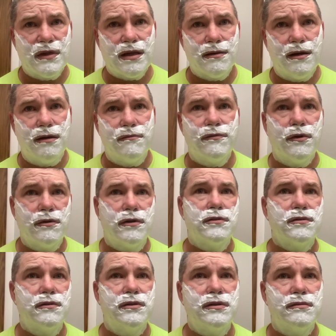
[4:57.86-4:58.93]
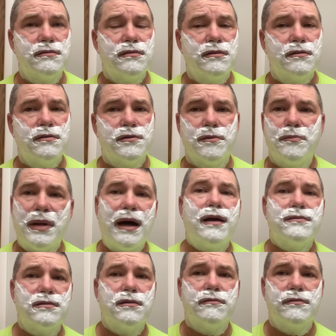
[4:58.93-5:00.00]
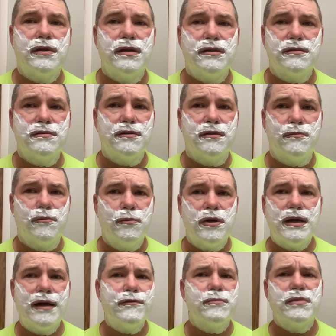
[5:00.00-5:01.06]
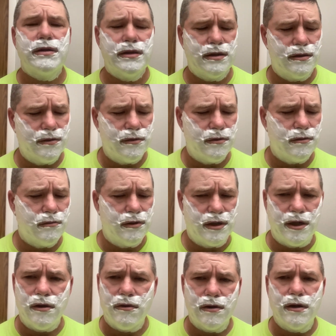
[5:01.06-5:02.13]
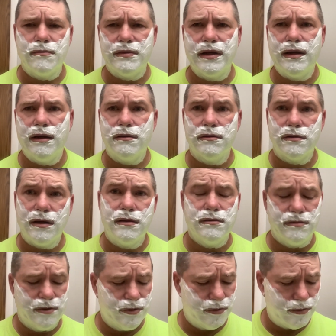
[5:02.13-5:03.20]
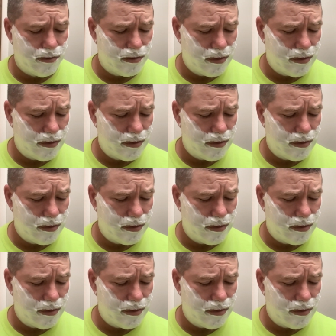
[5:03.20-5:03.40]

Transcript: and focus on some positive things and what everybody can do when you all come together and